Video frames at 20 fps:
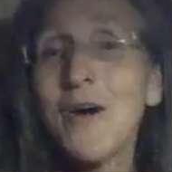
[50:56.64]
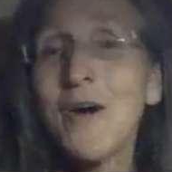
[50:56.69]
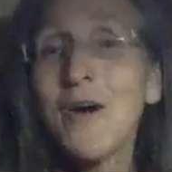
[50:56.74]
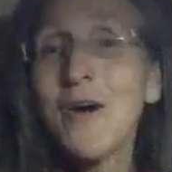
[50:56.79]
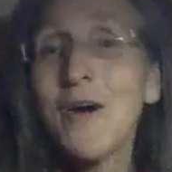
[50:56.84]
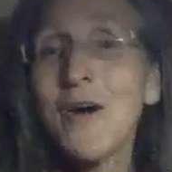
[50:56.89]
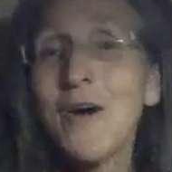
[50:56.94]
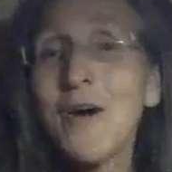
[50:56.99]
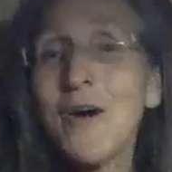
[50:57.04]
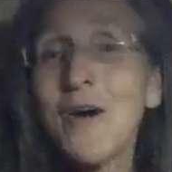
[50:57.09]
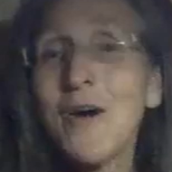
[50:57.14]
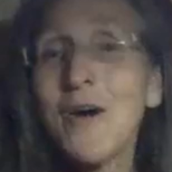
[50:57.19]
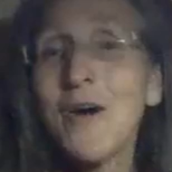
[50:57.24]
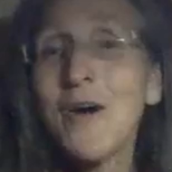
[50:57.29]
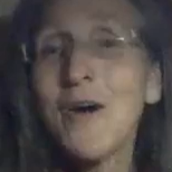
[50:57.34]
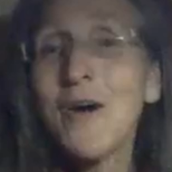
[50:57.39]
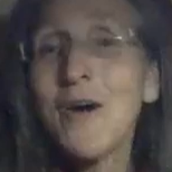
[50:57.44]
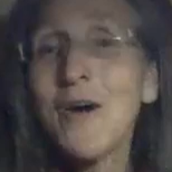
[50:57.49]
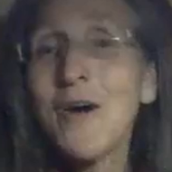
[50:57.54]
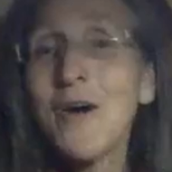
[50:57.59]
I
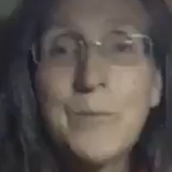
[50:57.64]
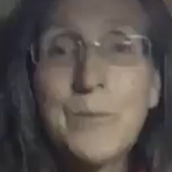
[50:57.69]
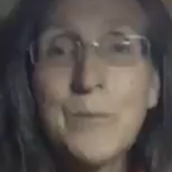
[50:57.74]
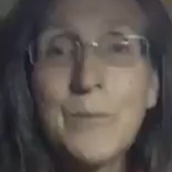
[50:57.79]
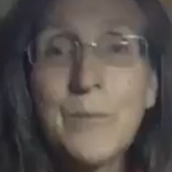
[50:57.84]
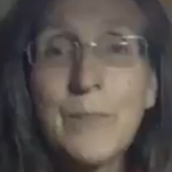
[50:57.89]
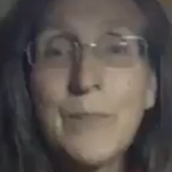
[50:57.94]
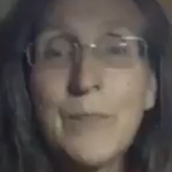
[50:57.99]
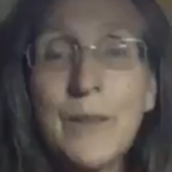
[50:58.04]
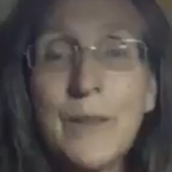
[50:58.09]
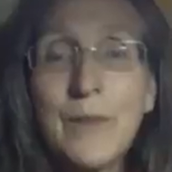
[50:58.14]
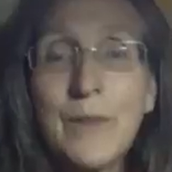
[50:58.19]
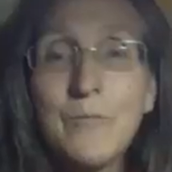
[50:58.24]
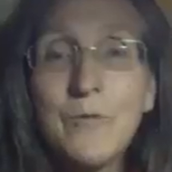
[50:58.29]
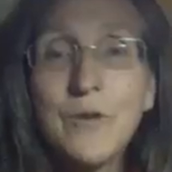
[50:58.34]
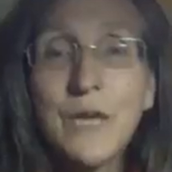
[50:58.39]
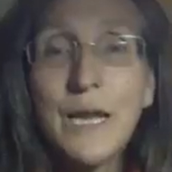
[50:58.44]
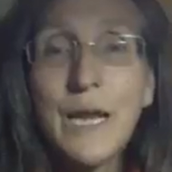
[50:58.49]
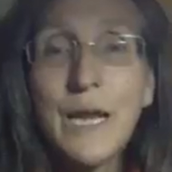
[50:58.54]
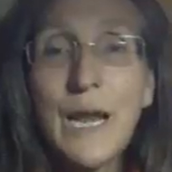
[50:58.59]

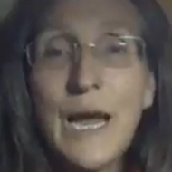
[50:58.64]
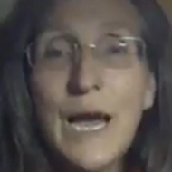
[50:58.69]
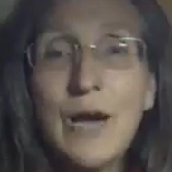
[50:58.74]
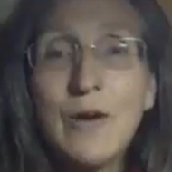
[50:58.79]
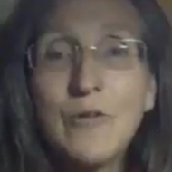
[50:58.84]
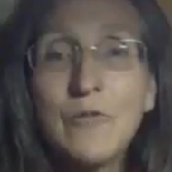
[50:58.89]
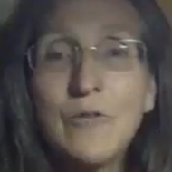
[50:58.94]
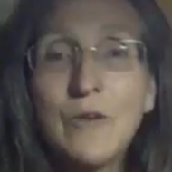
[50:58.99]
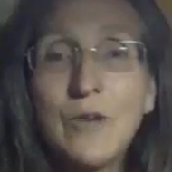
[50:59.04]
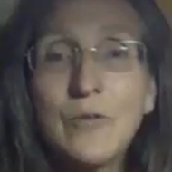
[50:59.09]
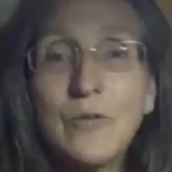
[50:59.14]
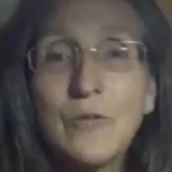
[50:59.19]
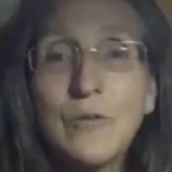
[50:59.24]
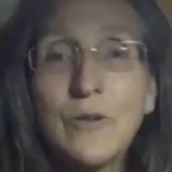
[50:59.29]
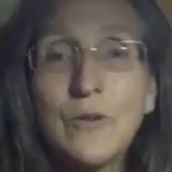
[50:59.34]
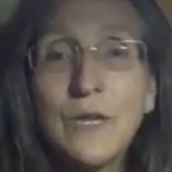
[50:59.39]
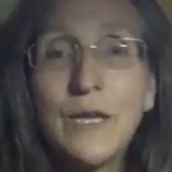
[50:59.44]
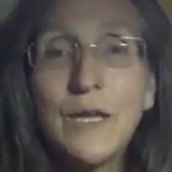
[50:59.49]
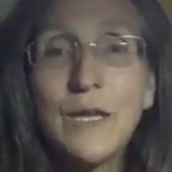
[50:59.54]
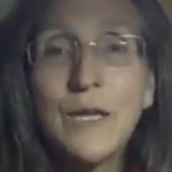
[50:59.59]
want a cloud
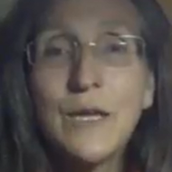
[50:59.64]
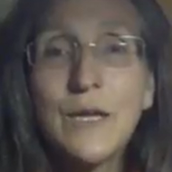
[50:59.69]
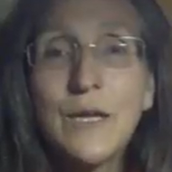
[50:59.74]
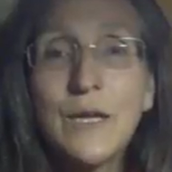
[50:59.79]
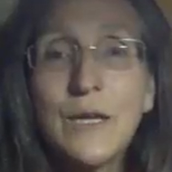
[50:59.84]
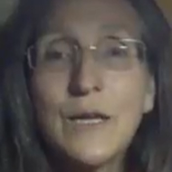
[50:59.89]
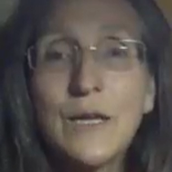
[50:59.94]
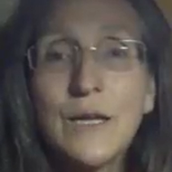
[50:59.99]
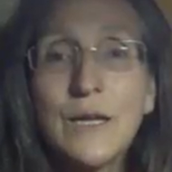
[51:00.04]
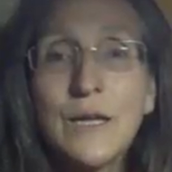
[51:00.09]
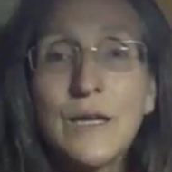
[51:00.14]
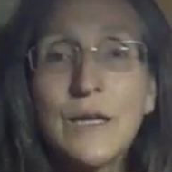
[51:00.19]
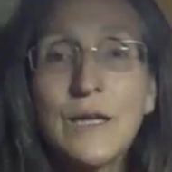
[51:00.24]
recording.